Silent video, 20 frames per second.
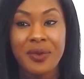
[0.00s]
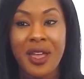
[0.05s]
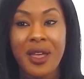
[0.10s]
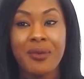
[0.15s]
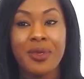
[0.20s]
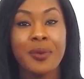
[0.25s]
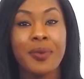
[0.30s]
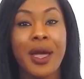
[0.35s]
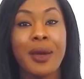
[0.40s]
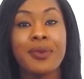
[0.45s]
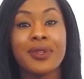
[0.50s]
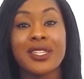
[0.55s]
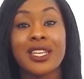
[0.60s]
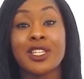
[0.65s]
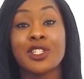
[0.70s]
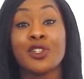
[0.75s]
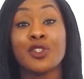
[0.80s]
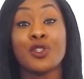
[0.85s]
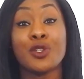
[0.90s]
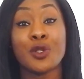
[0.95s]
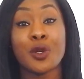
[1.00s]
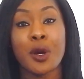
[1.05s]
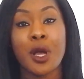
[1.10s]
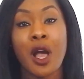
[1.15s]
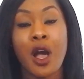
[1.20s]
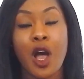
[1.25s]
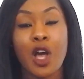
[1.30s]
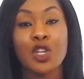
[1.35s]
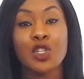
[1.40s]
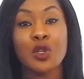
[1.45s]
The Bible says you do not
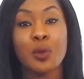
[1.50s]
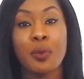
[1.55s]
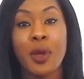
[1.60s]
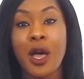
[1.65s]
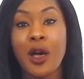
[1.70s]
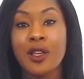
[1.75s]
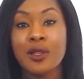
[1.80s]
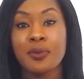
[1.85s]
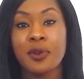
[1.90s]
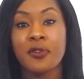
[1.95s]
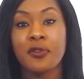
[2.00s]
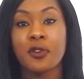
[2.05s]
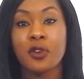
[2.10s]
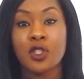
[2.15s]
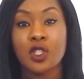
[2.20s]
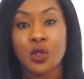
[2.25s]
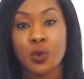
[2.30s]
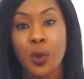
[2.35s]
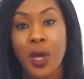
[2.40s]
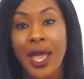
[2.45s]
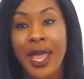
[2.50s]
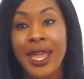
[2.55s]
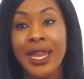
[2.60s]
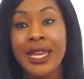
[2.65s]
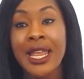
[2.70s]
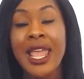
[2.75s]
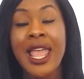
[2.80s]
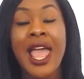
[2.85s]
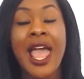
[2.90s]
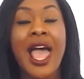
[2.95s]
cast your pearls before
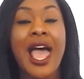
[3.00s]
swine.